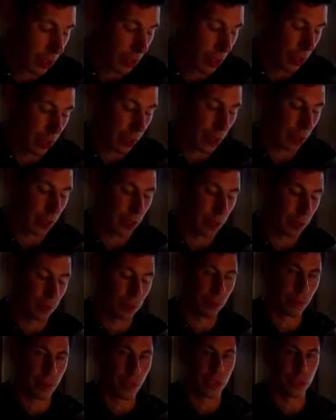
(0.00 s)

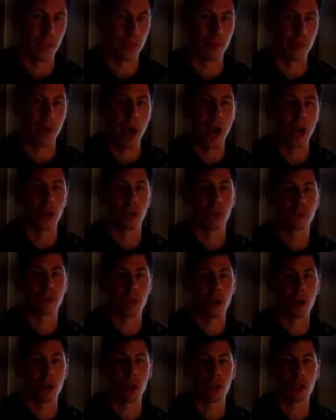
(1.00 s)
there's a pile of
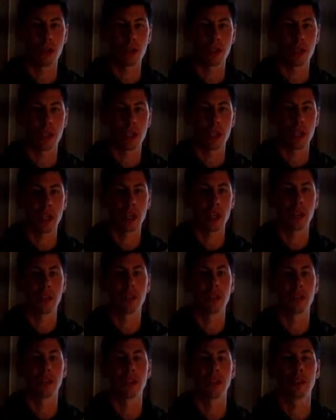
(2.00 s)
cards,
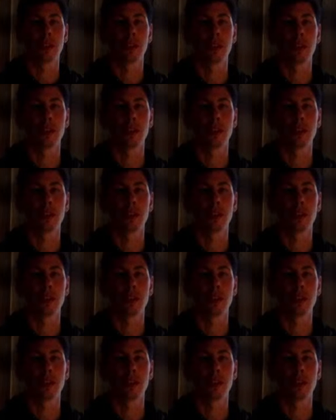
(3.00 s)
and